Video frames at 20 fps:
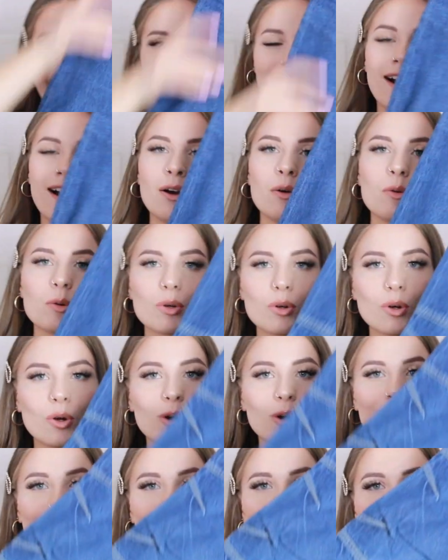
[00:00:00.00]
how
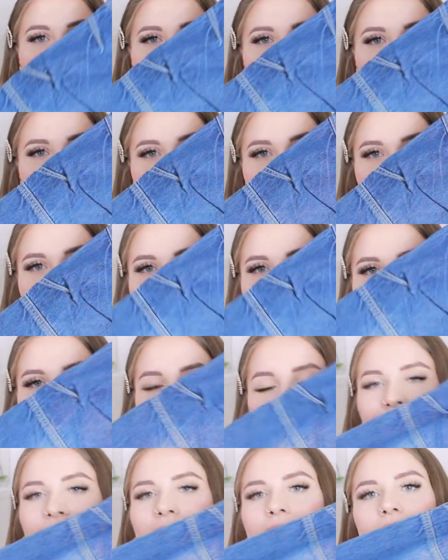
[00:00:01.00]
cool are
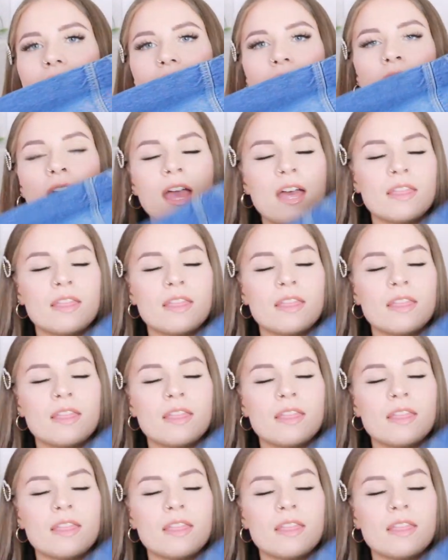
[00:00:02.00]
these?